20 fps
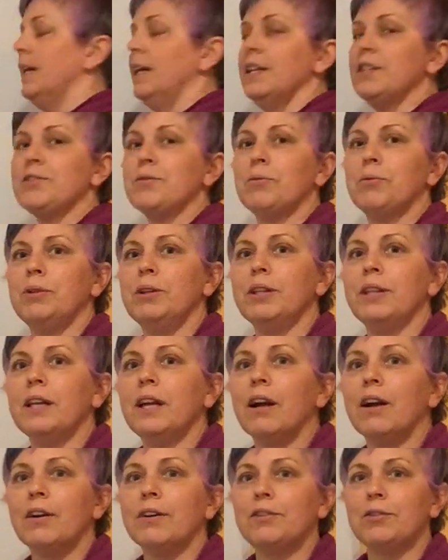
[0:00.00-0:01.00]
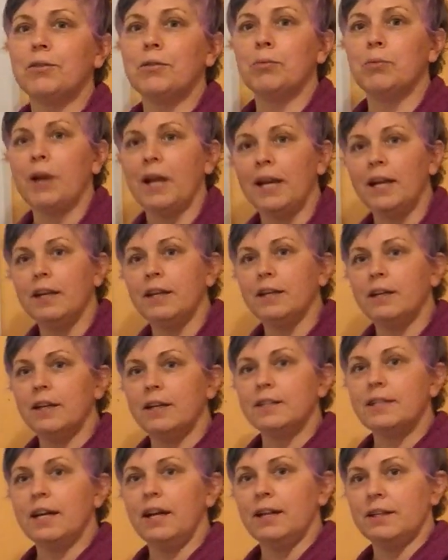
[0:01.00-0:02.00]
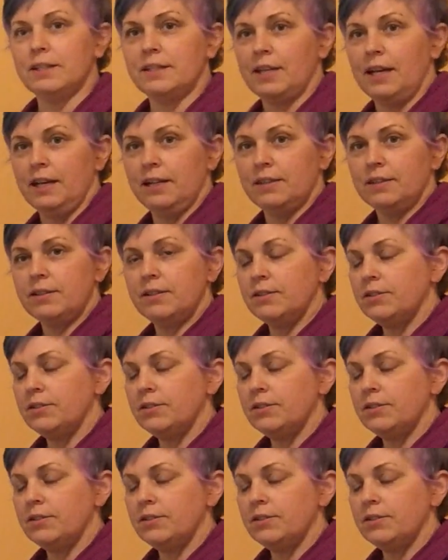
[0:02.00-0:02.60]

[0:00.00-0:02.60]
It's really hard to write in italicize.